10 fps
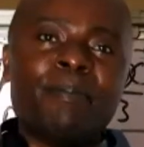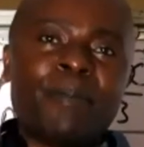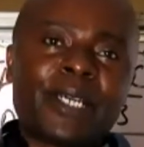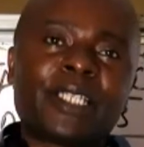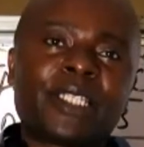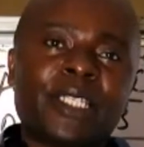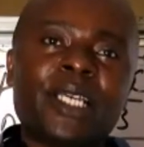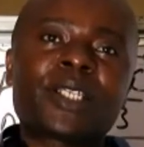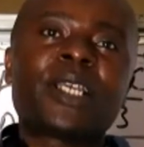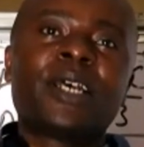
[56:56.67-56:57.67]
Great
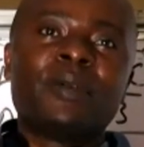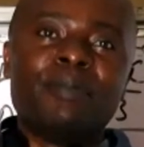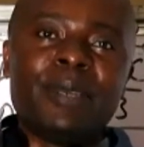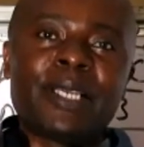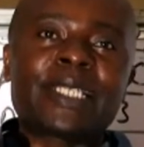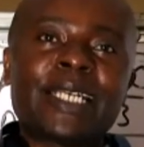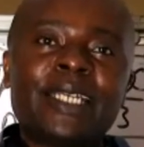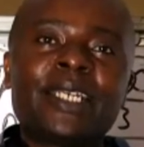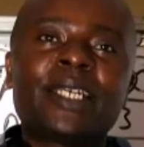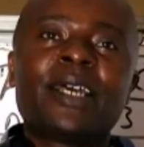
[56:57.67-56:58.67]
things being
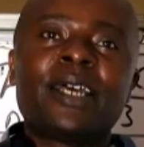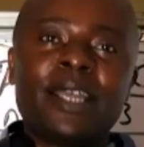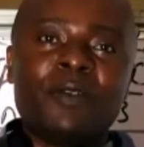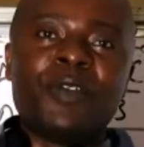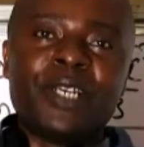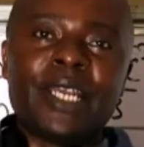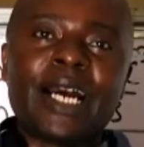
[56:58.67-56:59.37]
studied every day.